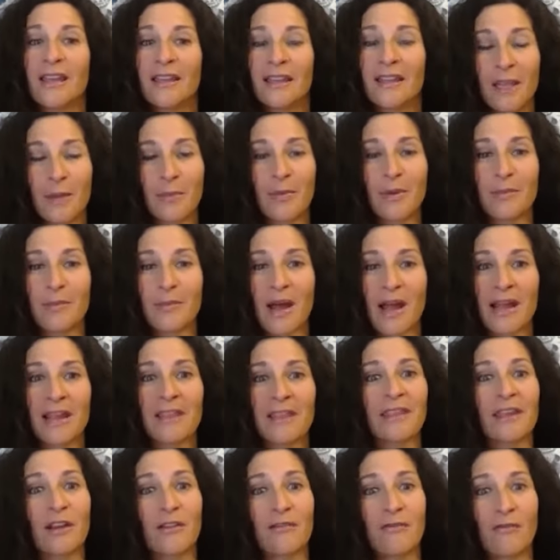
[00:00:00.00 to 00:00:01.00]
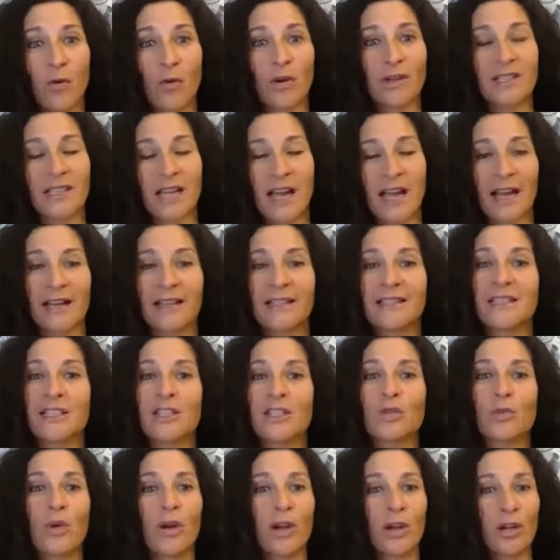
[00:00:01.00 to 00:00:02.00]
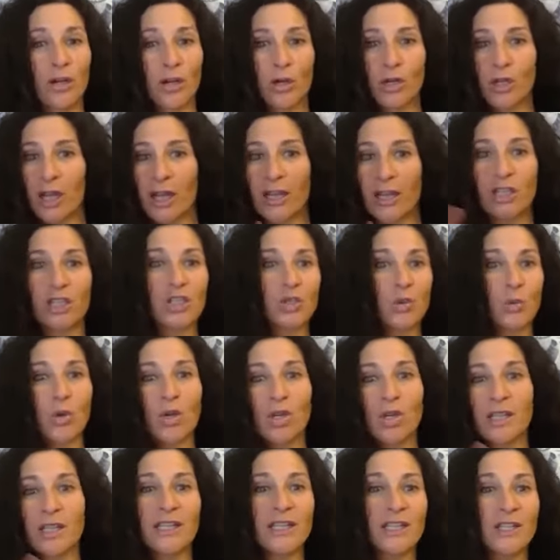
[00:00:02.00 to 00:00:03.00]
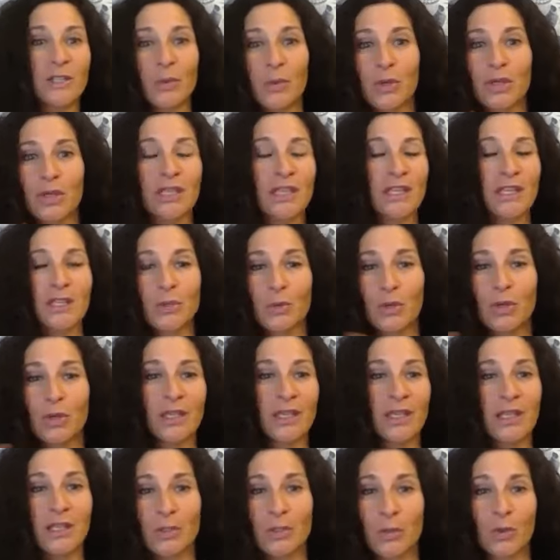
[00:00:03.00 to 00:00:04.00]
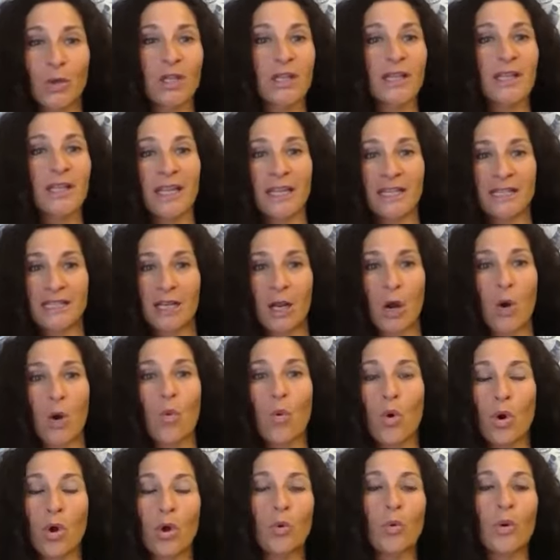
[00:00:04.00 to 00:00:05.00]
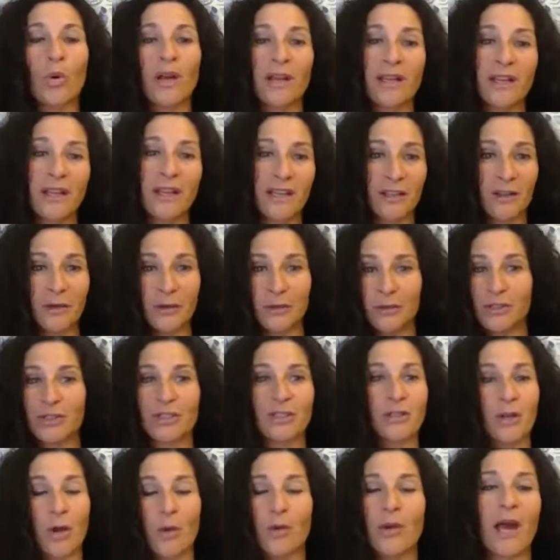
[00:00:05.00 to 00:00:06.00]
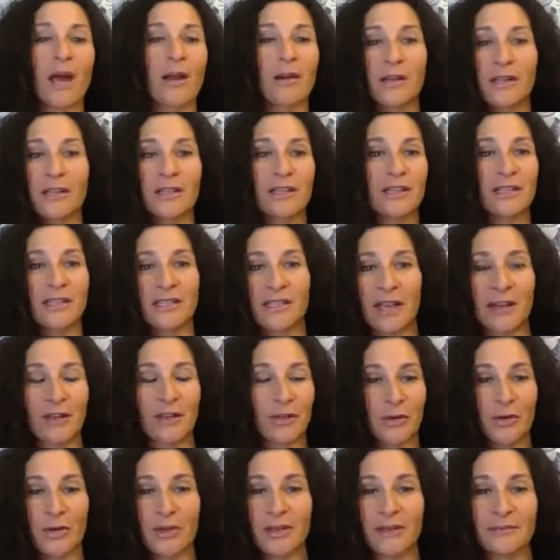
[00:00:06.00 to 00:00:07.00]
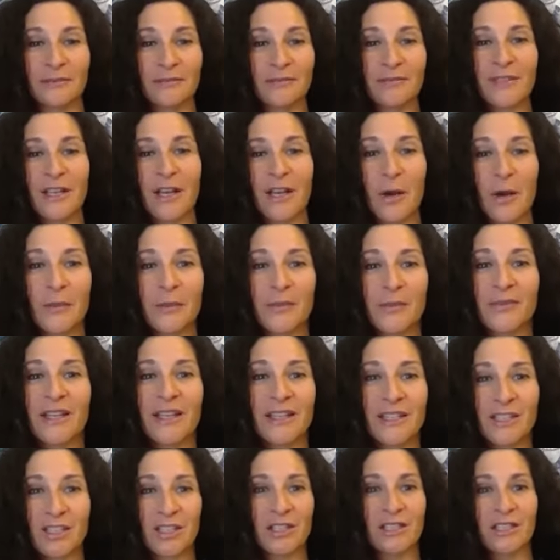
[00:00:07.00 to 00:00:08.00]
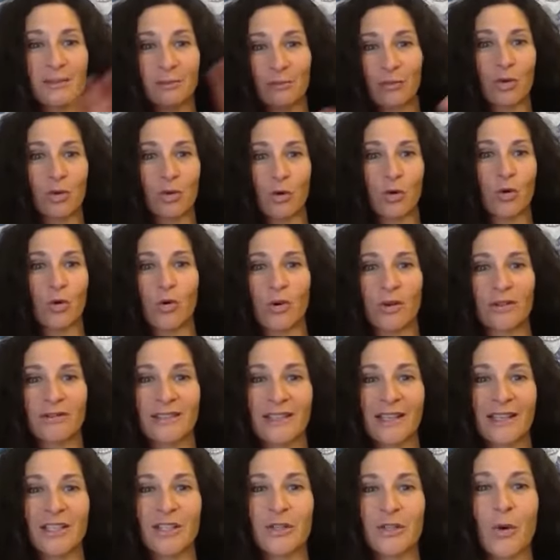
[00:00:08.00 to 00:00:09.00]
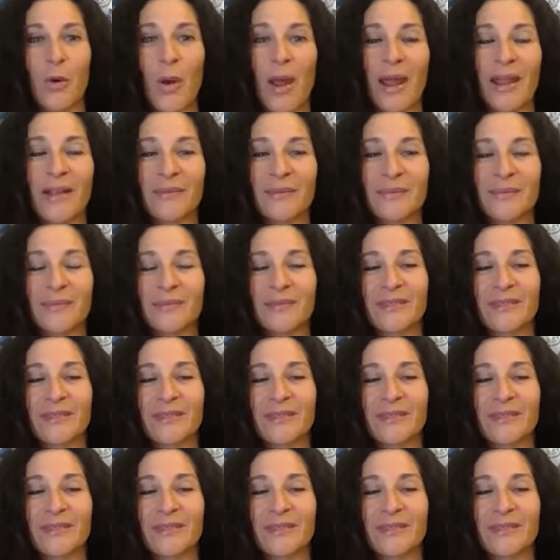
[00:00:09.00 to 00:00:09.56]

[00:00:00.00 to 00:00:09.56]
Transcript: Keep in mind that a vortex is where you're like swirling and swirling and swirling and swirling. And it's like a whirlwind, and you just go down into the center, and it just takes you away.